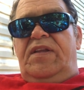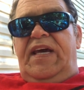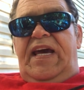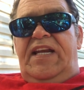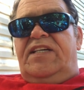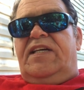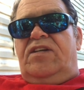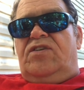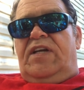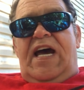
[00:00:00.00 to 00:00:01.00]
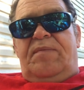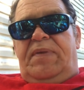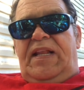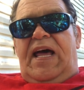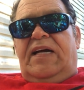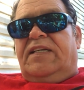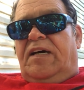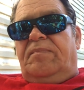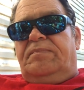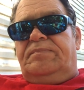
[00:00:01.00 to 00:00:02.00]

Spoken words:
the innocent should not be locked up,